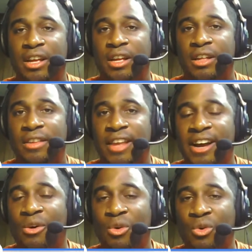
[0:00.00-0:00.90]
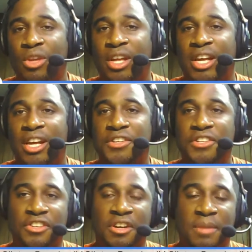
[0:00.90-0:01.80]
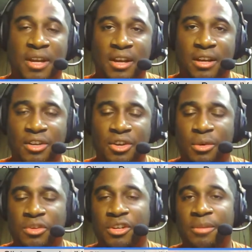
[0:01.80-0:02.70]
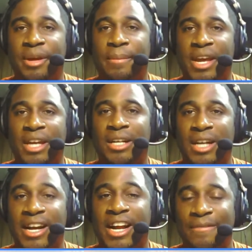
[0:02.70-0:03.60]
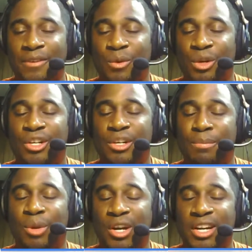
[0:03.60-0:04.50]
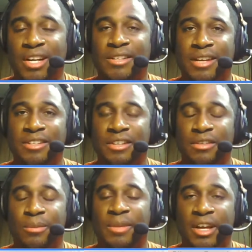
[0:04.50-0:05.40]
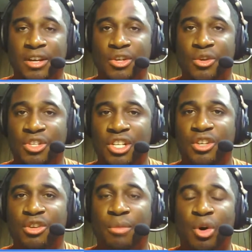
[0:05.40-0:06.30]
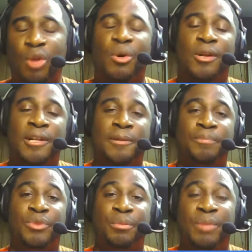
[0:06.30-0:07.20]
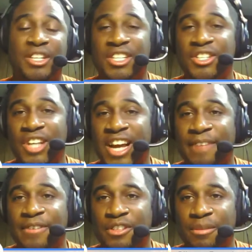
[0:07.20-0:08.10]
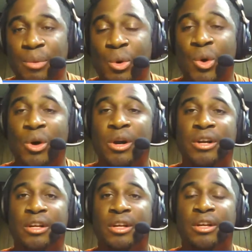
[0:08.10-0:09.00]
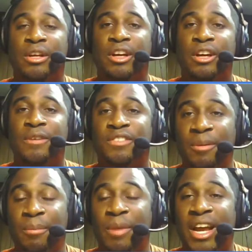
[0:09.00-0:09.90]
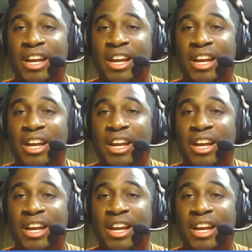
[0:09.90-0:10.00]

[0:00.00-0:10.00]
not only is she's going to be, you know, she's going to be a paid client having a really good blogging system that, you know, she can do mobile, but she can have a support of somebody